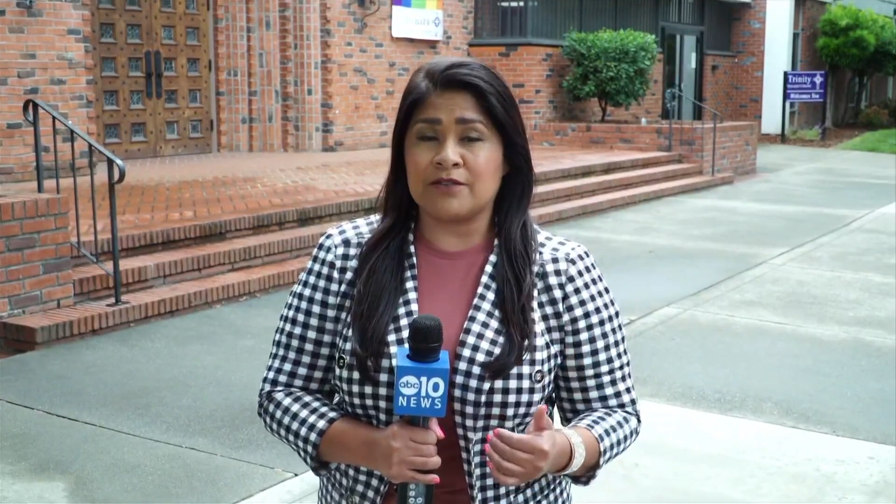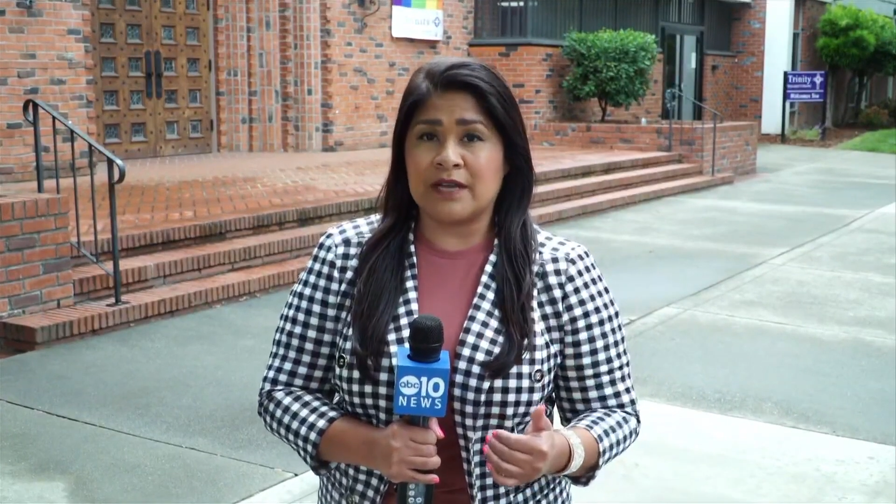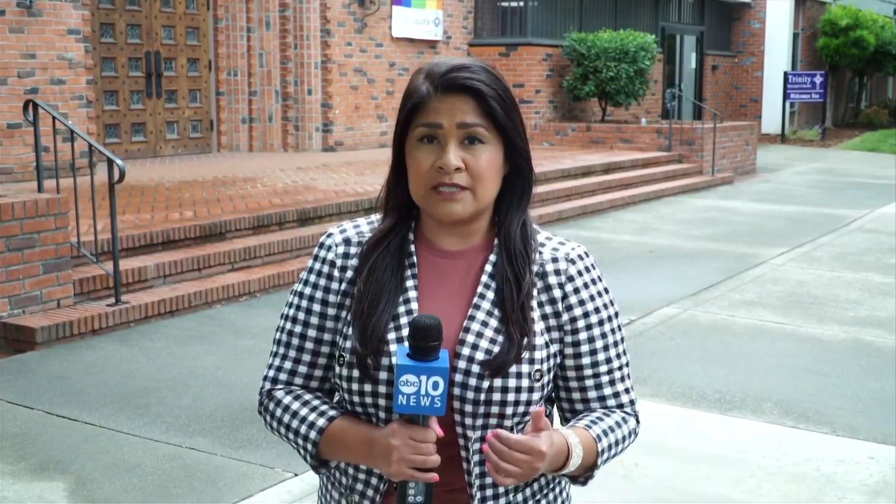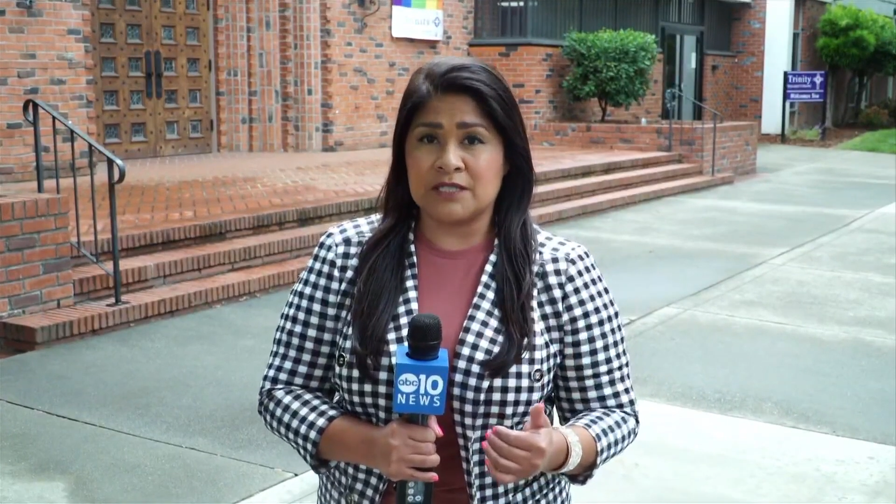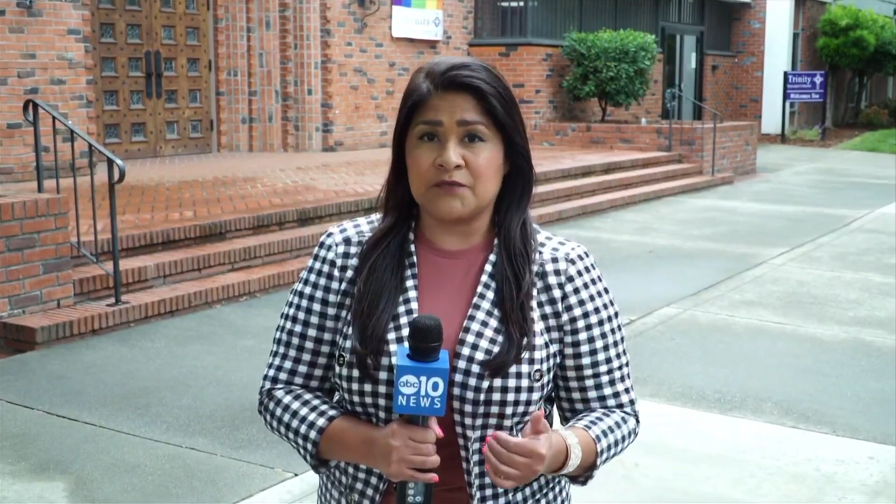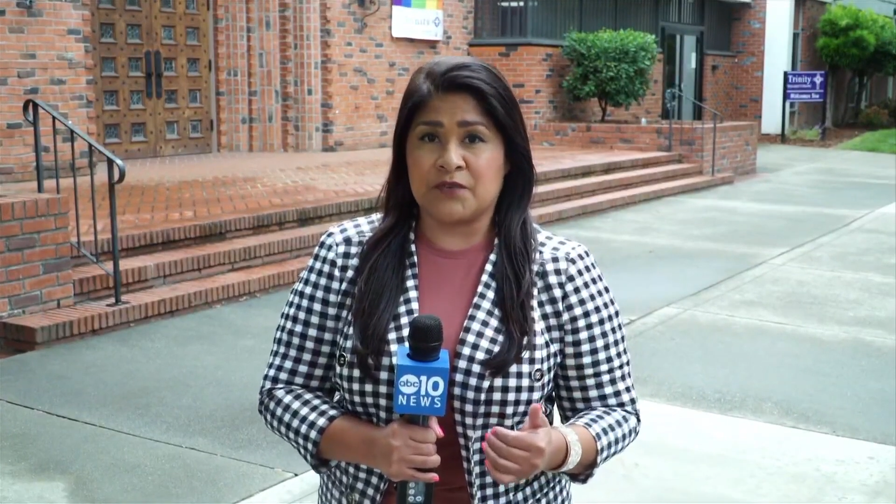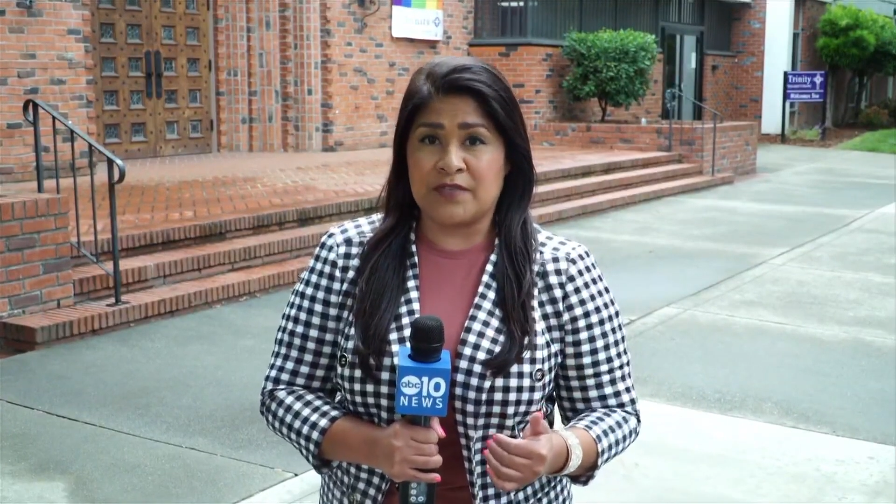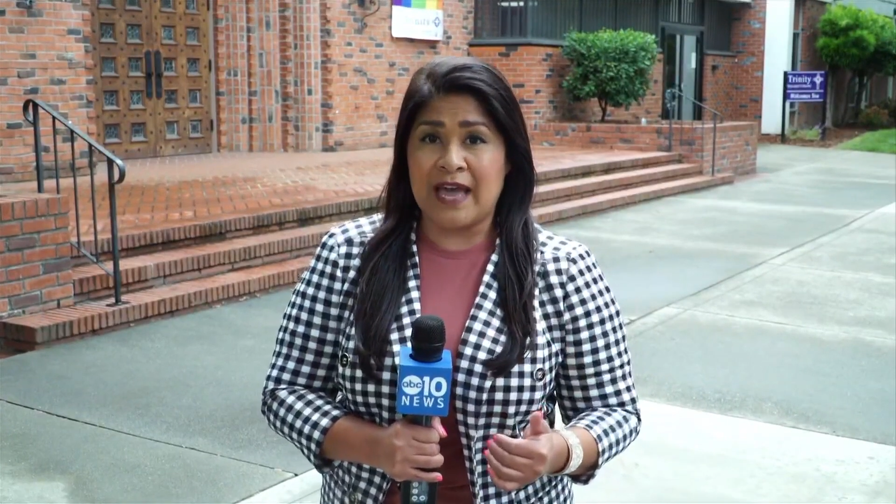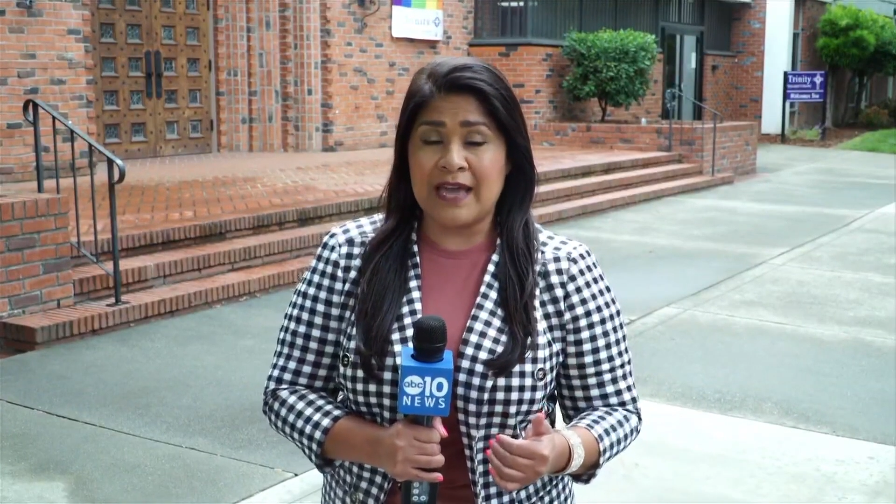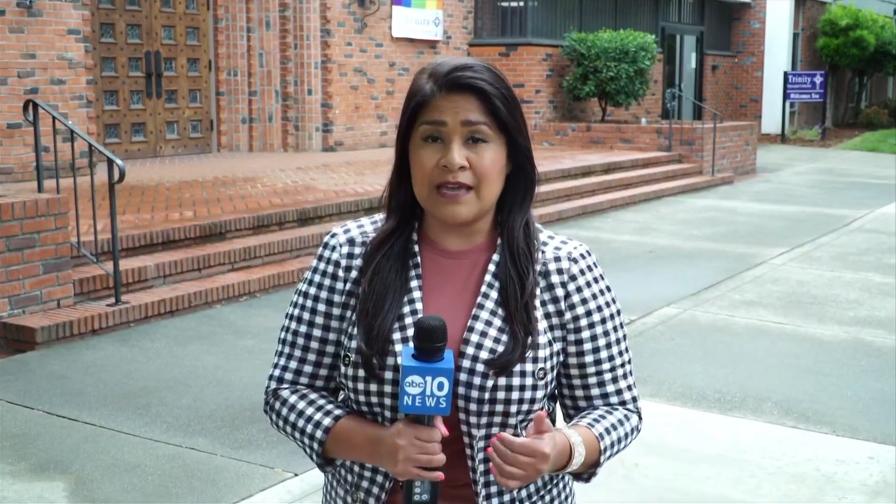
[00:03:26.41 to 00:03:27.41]
they're asking for
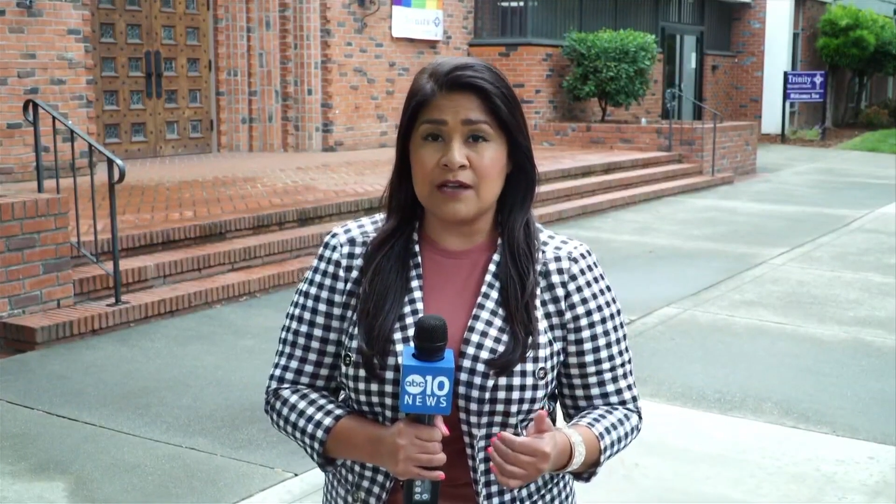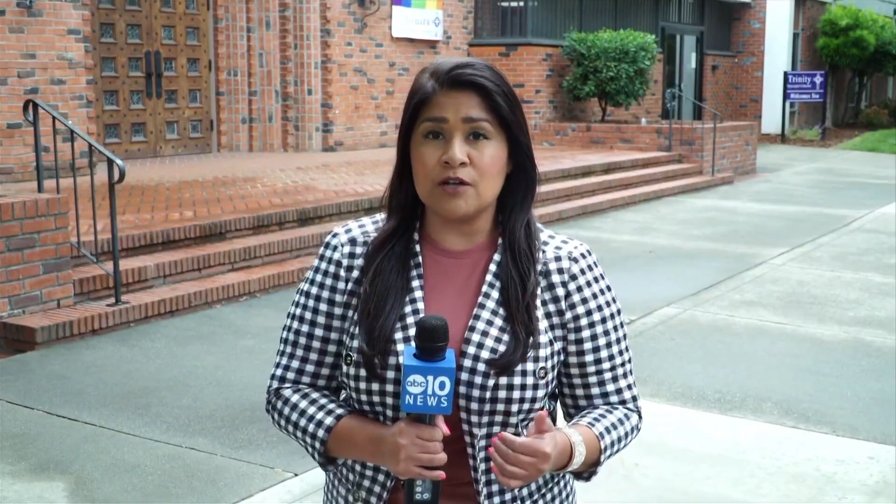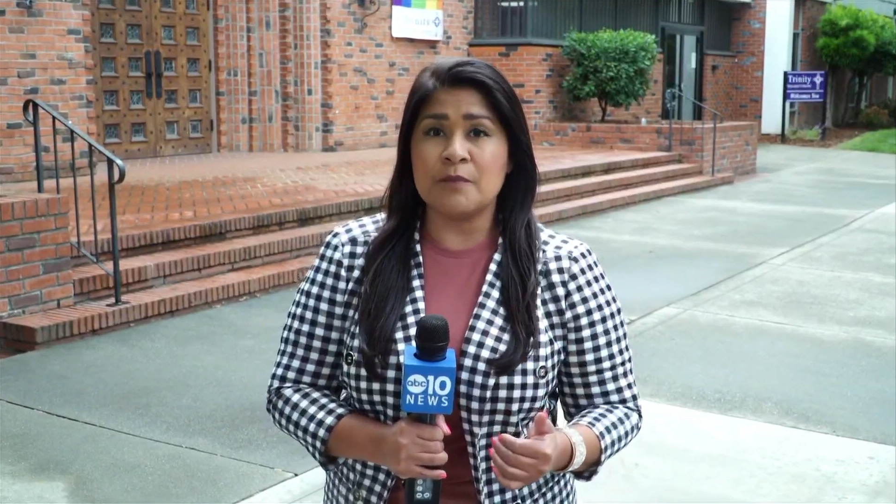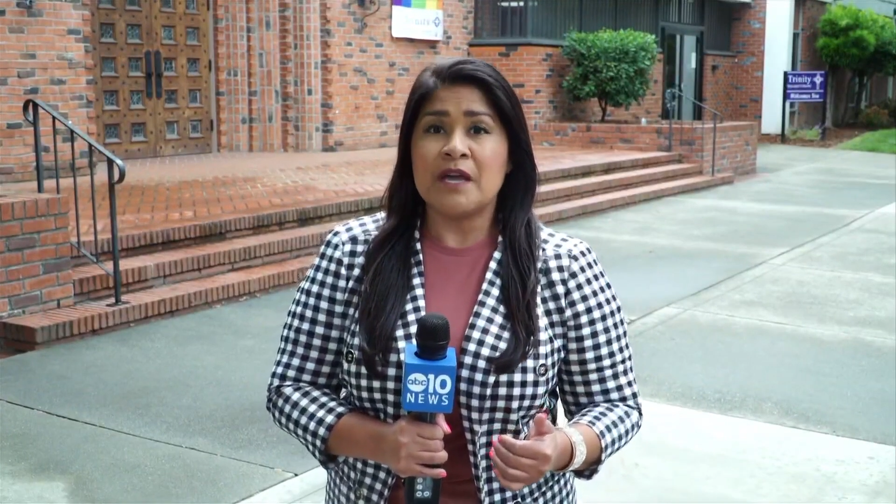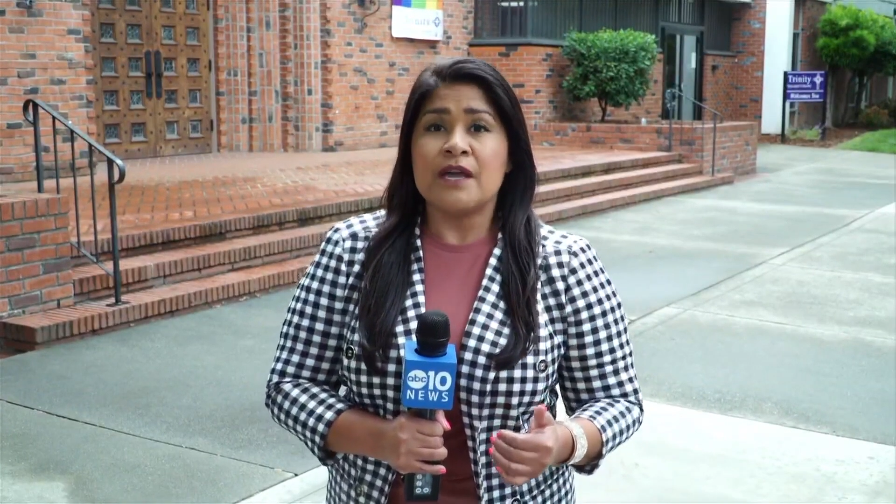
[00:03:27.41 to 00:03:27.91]
that help.